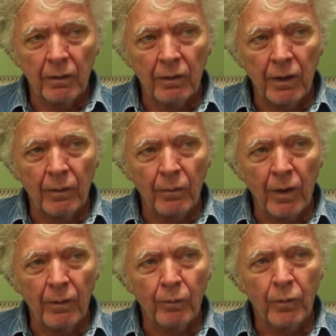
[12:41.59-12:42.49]
that
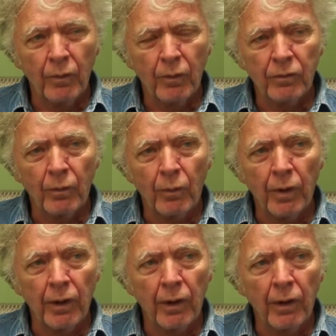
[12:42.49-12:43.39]
was a
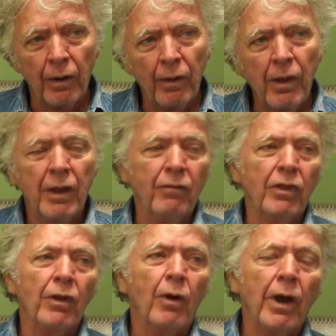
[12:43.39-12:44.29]
winner.
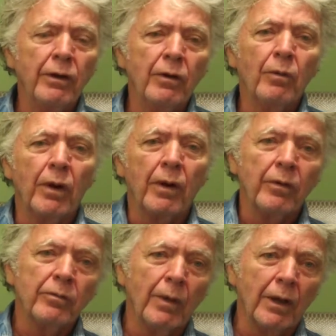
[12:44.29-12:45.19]
Even though I knew when I
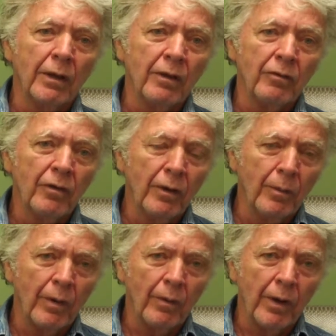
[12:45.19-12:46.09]
was making the film
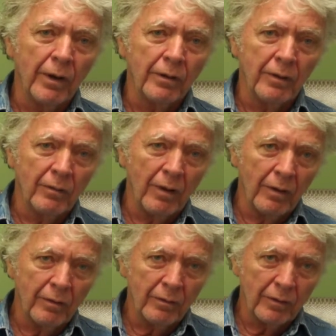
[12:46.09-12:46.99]
I wanted a
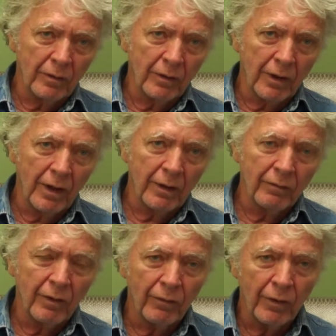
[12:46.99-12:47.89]
certain kind of
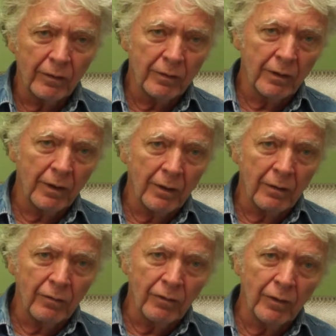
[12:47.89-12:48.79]
diversity in
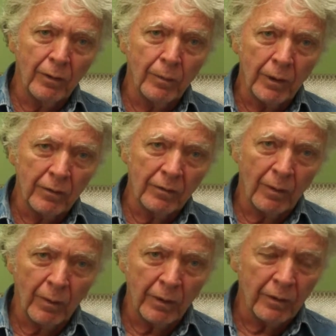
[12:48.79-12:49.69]
the film because I
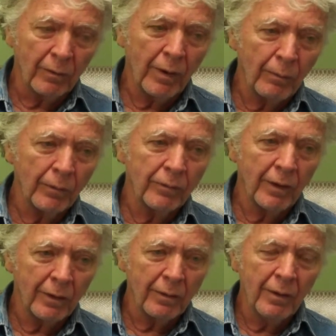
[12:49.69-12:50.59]
wanted to
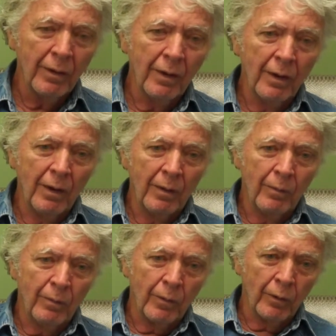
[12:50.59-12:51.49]
represent
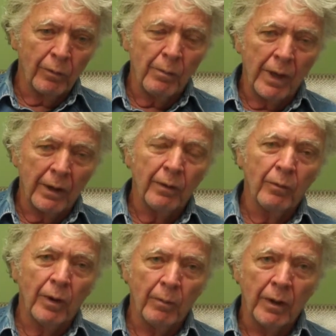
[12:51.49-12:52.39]
both men and
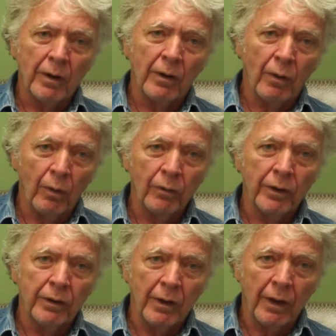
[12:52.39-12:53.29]
women and old
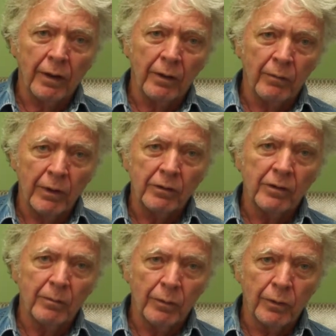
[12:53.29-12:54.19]
and young and rich
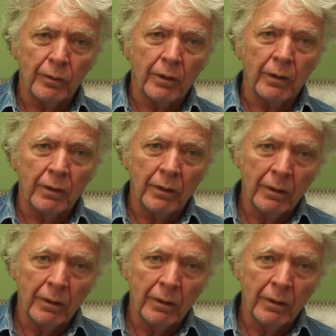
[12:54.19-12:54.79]
and poor and